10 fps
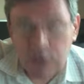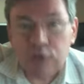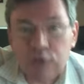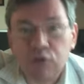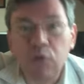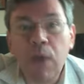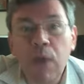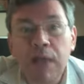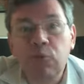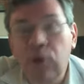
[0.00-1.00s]
So the way
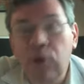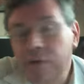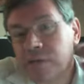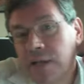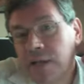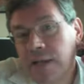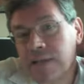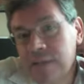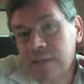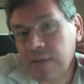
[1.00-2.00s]
it works is
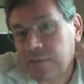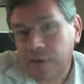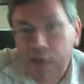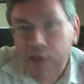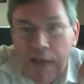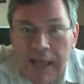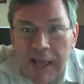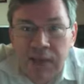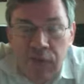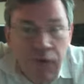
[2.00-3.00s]
that in
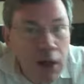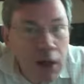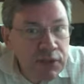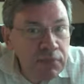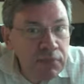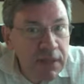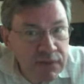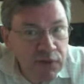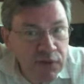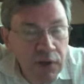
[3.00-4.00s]
the fall
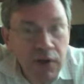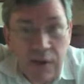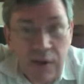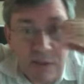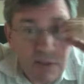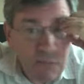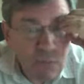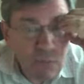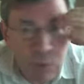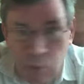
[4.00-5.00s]
semester,
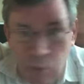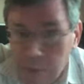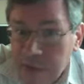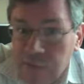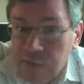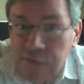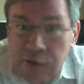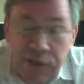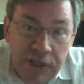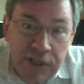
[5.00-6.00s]
we will make the
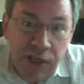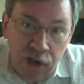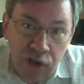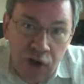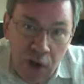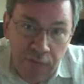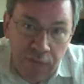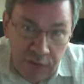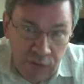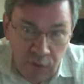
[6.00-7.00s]
first edition of
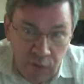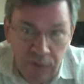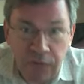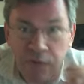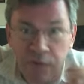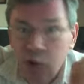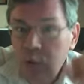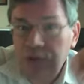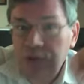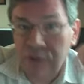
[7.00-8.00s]
this course,
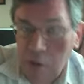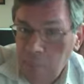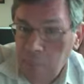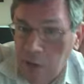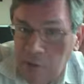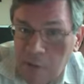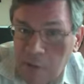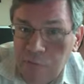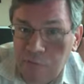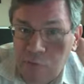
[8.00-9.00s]
which is called Paradigms
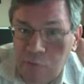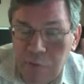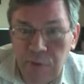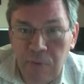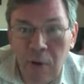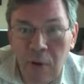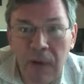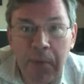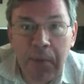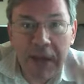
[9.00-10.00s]
of Computer
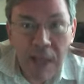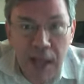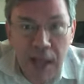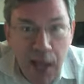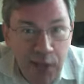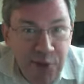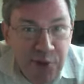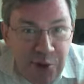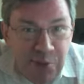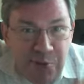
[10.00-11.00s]
Programming, and
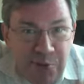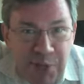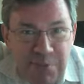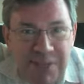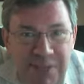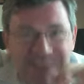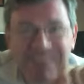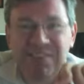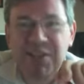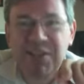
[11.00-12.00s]
you will be
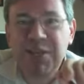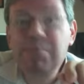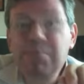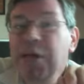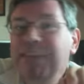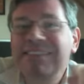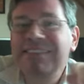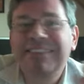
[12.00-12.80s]
the guinea pigs.